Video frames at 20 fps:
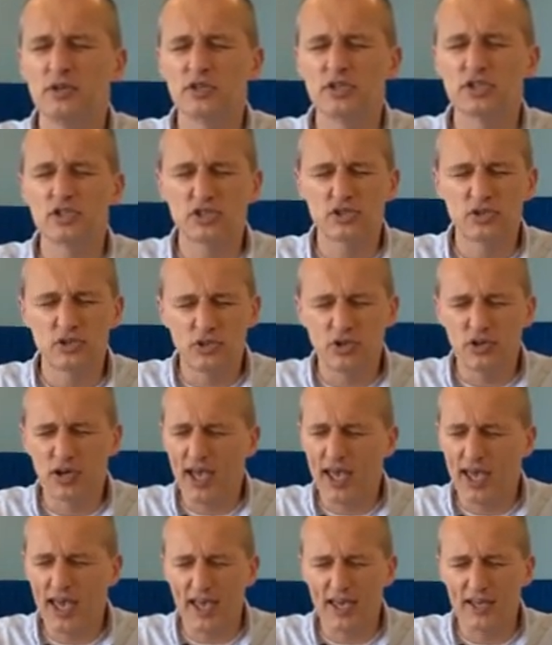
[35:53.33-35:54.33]
sure
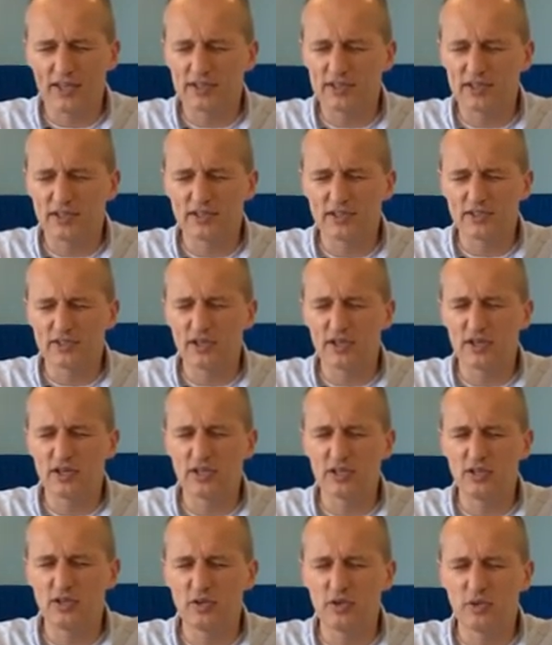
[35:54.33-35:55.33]
hand
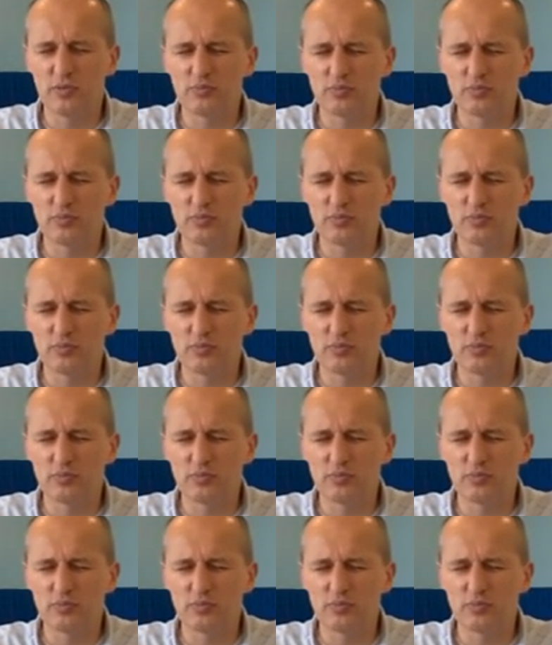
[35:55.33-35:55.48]
concerning your